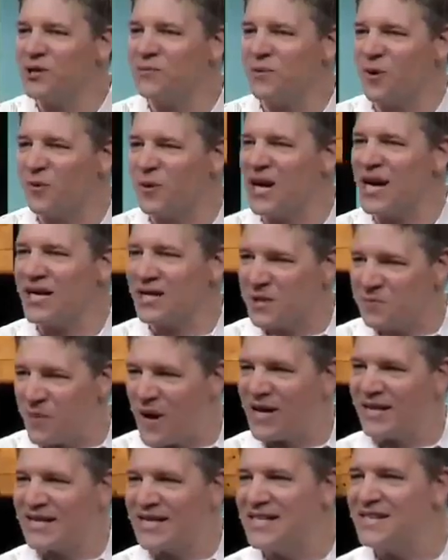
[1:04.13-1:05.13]
where we
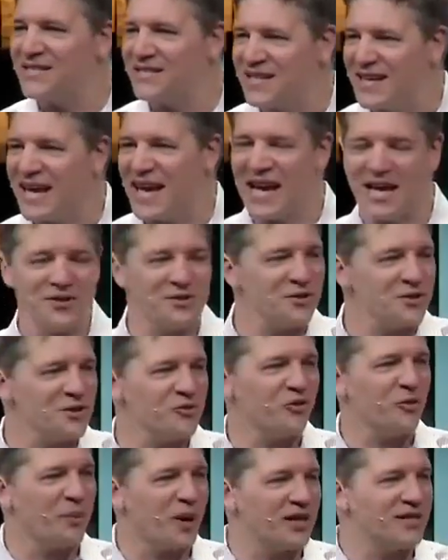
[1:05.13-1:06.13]
expect instant answers
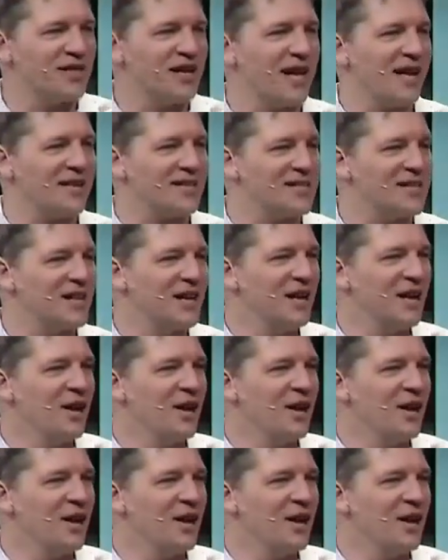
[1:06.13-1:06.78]
from our texts.